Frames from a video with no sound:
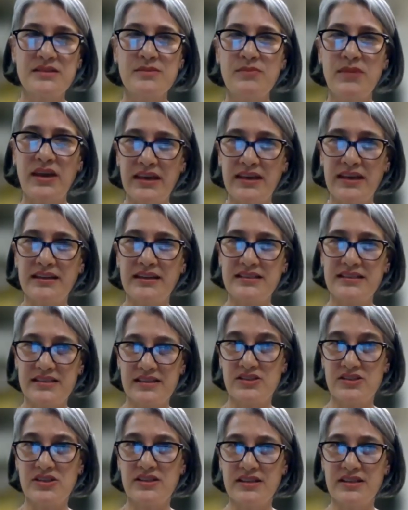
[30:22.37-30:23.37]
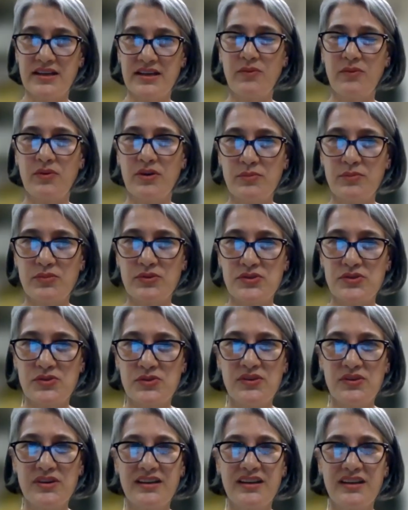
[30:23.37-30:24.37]
making a decision, did I want to
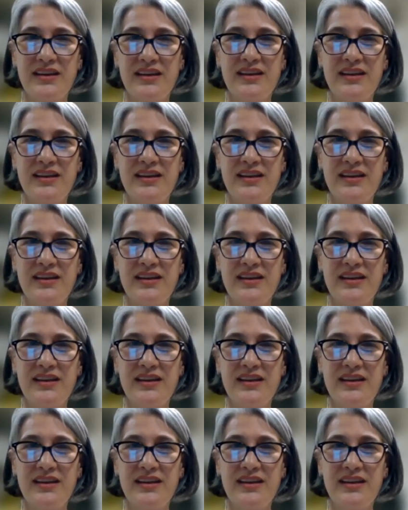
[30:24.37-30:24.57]
pursue it?